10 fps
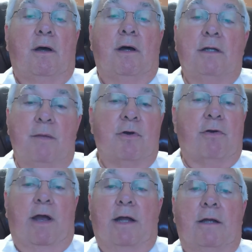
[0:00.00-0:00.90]
a
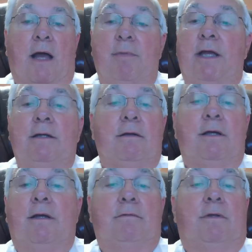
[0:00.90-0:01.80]
Democrat. I mean,
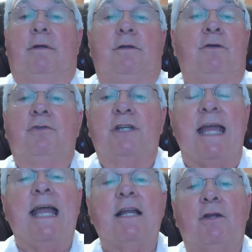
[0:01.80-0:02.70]
you
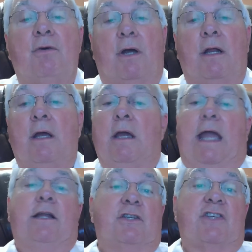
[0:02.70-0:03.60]
can't do it.
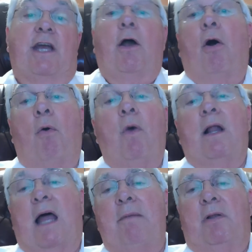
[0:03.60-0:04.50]
And to say, oh,
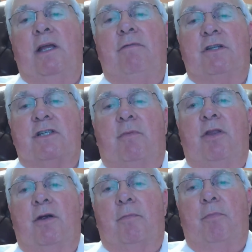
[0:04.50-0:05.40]
well, I believe in some
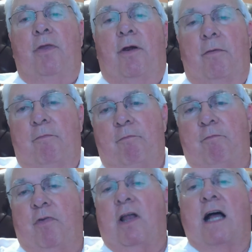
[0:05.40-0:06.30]
of their
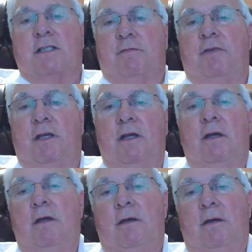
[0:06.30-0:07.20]
philosophy.
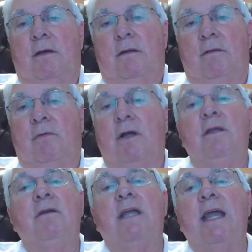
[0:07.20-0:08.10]
Well,
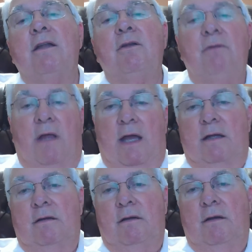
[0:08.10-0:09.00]
you can't do that.
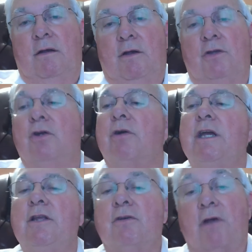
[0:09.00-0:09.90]
You're
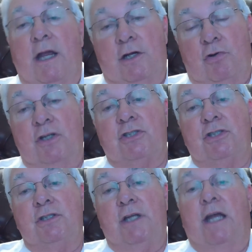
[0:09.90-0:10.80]
either a
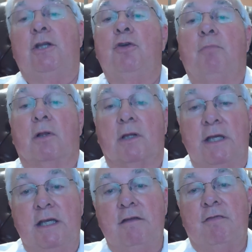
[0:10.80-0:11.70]
Christian and you
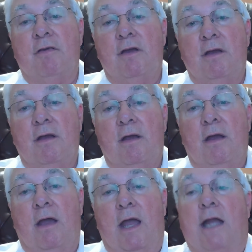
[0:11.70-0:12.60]
believe
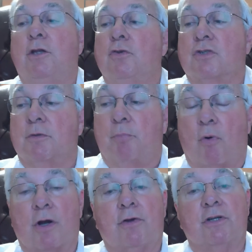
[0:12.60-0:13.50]
and you
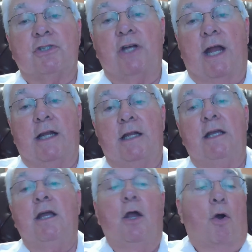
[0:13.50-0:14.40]
support
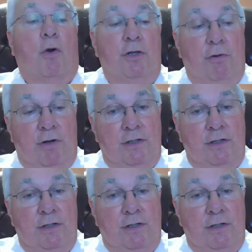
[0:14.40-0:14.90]
Christianity, or you're a